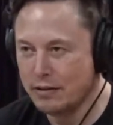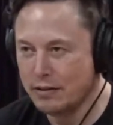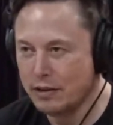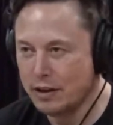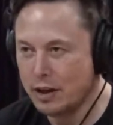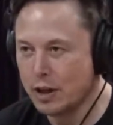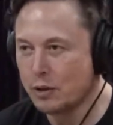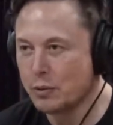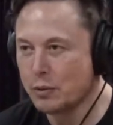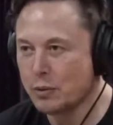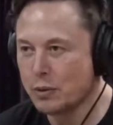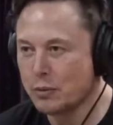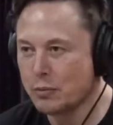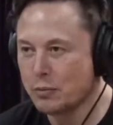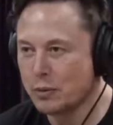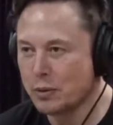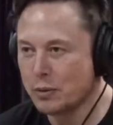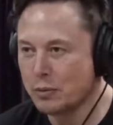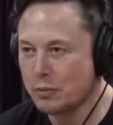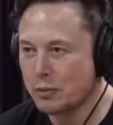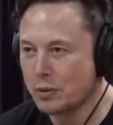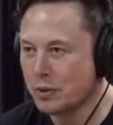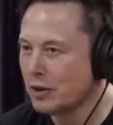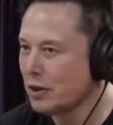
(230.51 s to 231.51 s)
We're
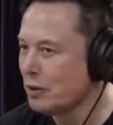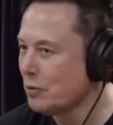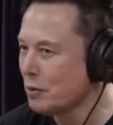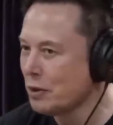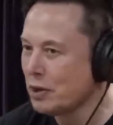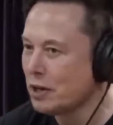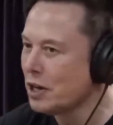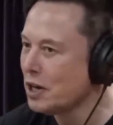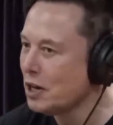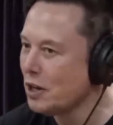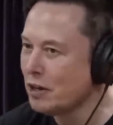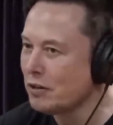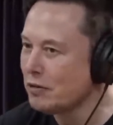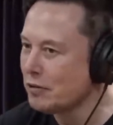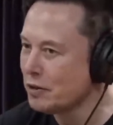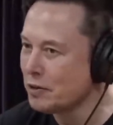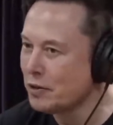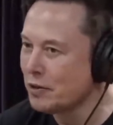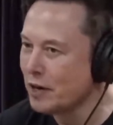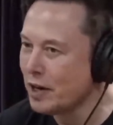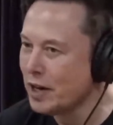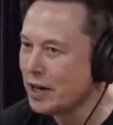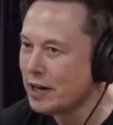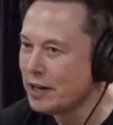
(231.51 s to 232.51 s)
not along for the
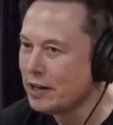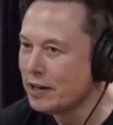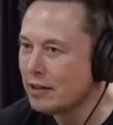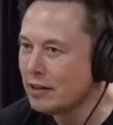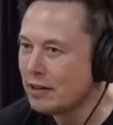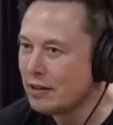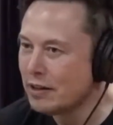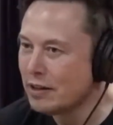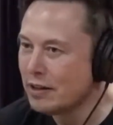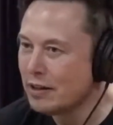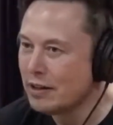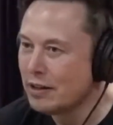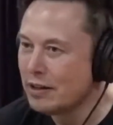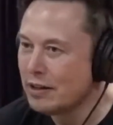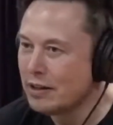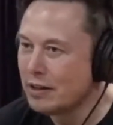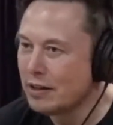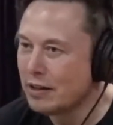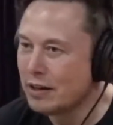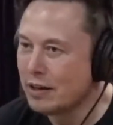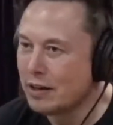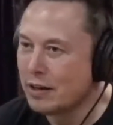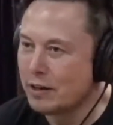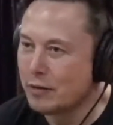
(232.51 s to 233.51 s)
ride.
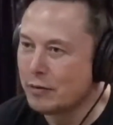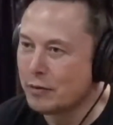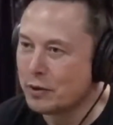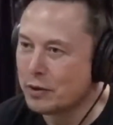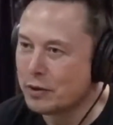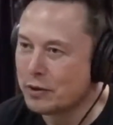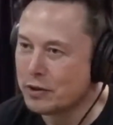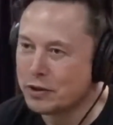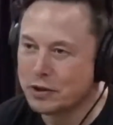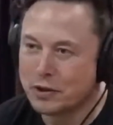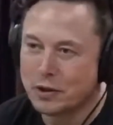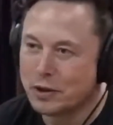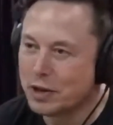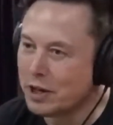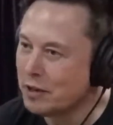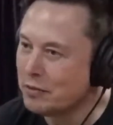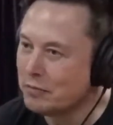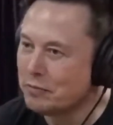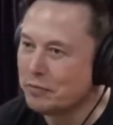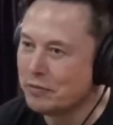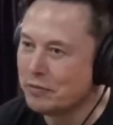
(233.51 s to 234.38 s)
We're just too dumb.